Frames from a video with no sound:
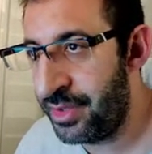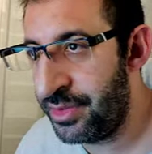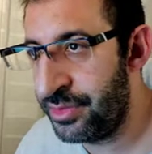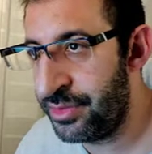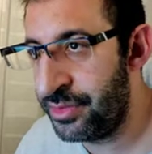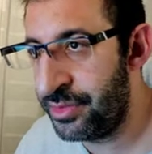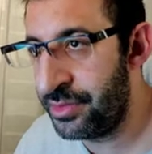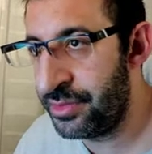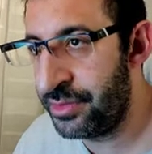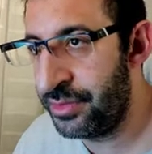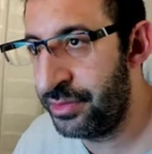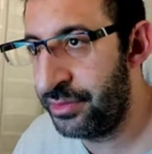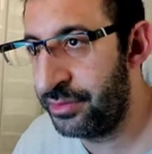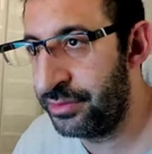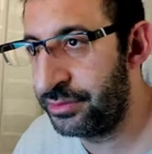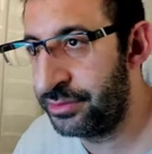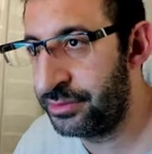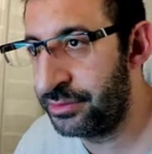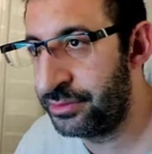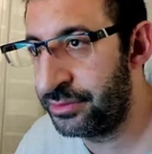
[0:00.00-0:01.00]
in the
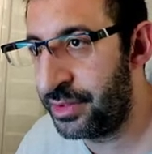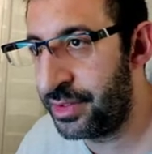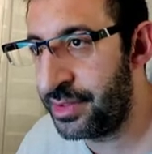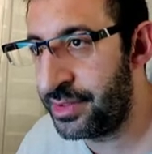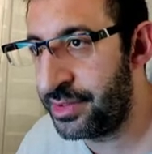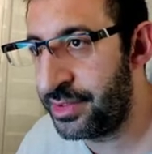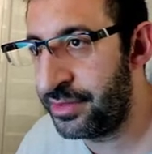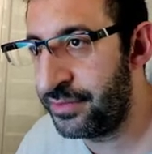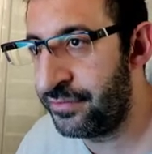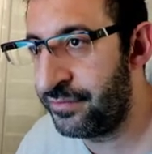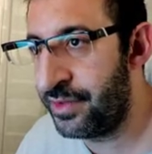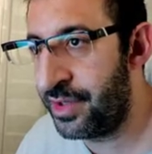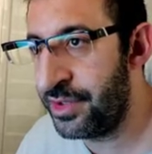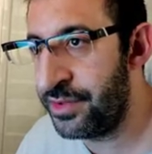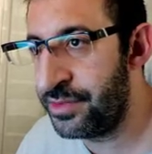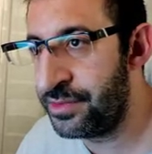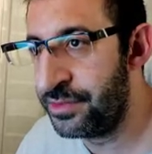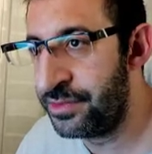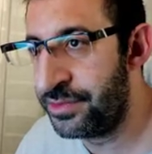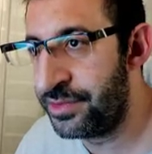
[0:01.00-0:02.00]
the
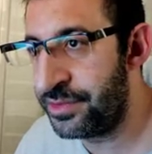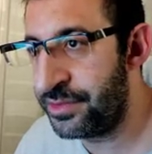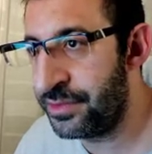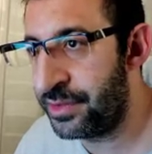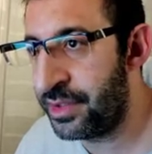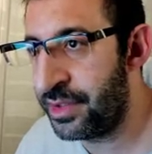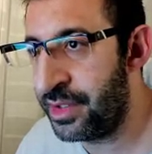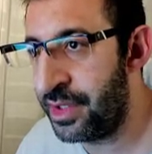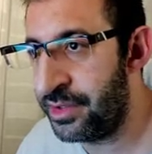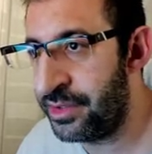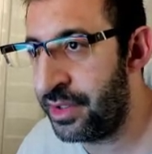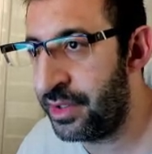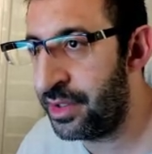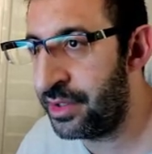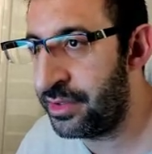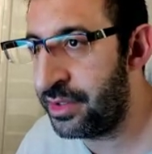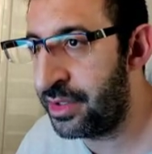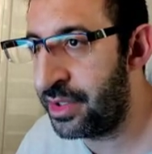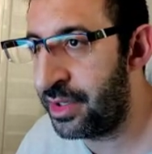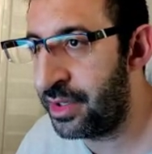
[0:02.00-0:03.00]
values. You can, I
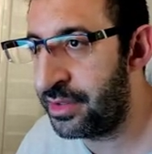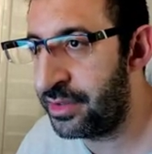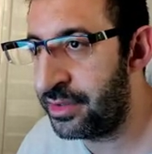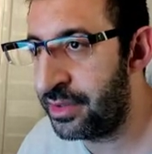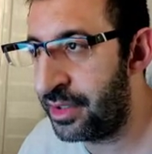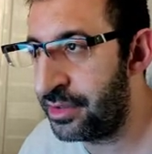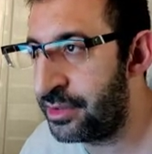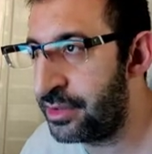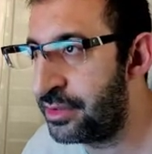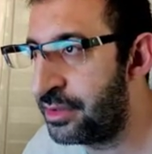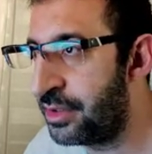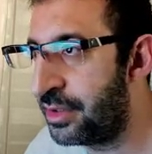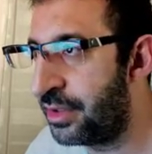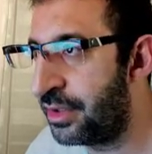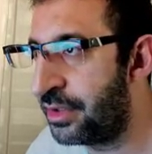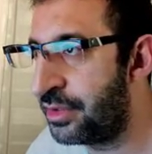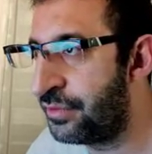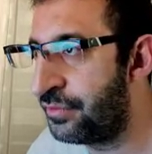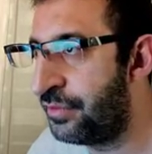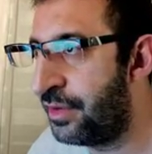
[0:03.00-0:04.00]
think, integrate
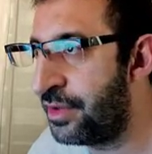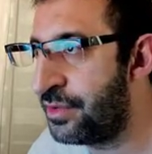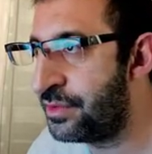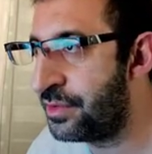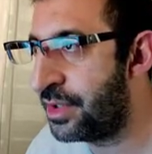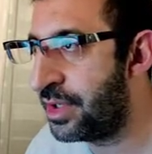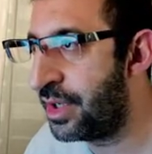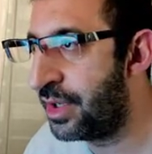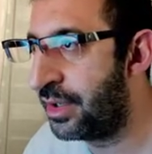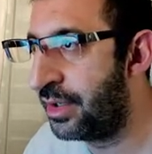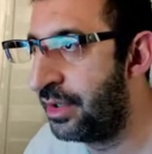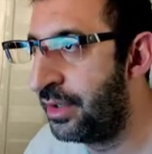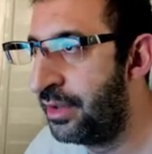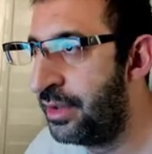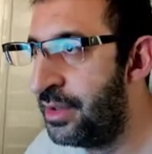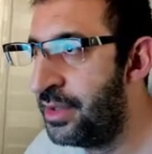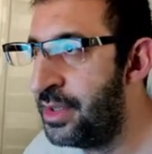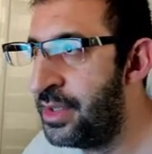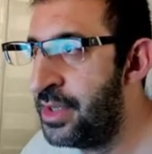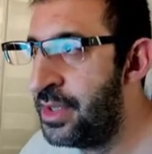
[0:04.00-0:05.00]
the value here,
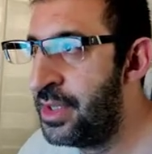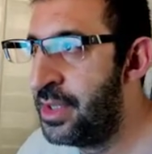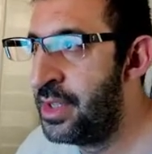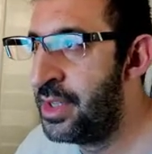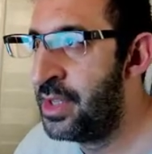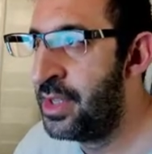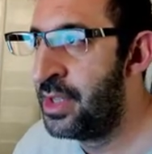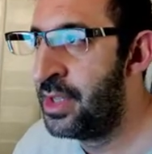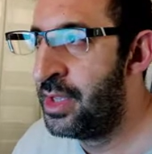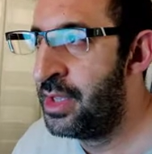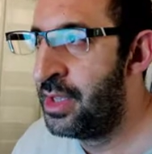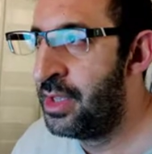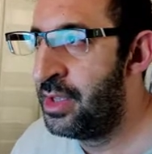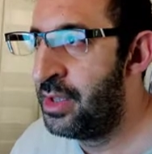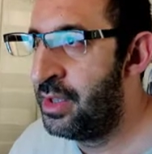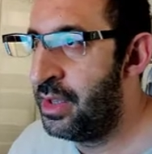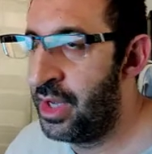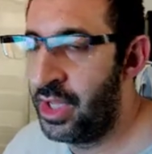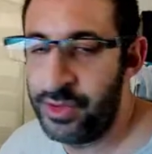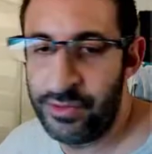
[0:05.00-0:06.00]

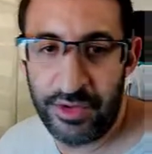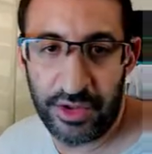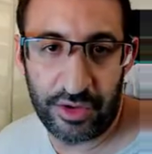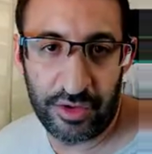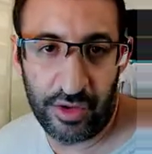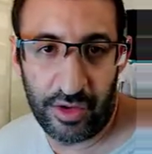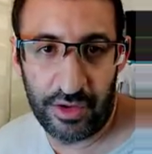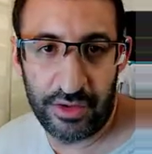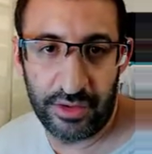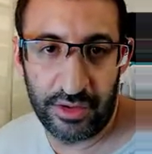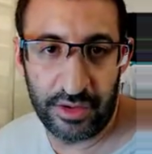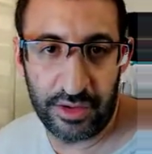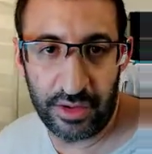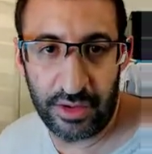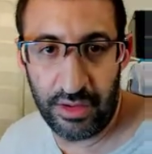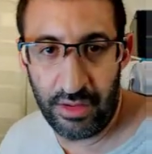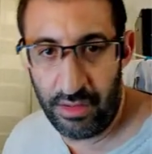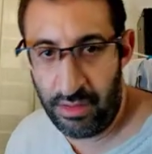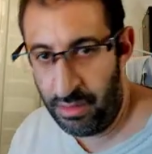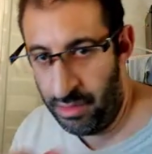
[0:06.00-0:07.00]
and we
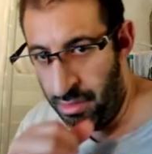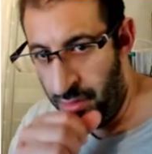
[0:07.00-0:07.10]
call